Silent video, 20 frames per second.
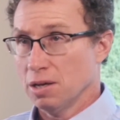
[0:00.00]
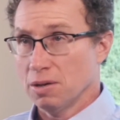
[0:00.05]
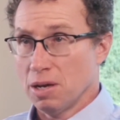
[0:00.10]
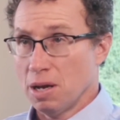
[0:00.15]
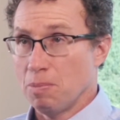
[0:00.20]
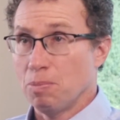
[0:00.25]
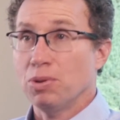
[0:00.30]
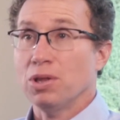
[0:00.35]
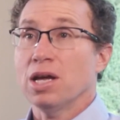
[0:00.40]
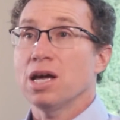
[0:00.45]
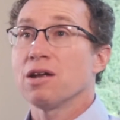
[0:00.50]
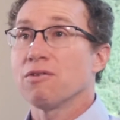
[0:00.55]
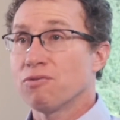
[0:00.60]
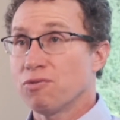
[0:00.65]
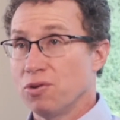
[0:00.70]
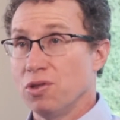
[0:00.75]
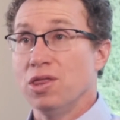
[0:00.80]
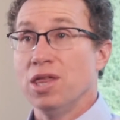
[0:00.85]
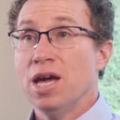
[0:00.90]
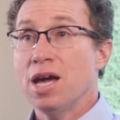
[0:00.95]
a plan
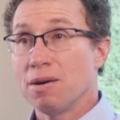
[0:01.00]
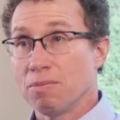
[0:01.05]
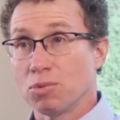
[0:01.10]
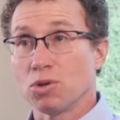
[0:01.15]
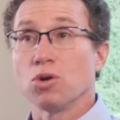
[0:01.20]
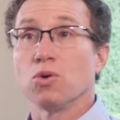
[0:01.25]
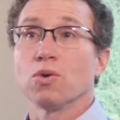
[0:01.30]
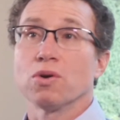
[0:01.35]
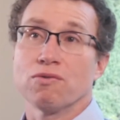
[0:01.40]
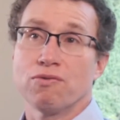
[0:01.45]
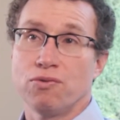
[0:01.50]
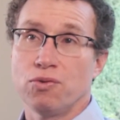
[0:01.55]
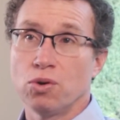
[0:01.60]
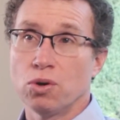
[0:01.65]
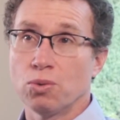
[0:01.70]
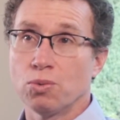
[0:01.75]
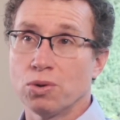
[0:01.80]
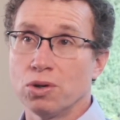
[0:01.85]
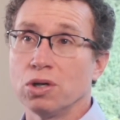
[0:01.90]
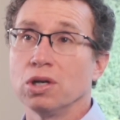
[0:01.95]
for them going
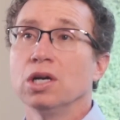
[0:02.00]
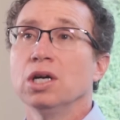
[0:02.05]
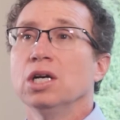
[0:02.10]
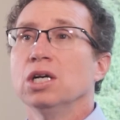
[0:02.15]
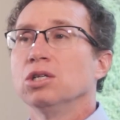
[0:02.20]
forward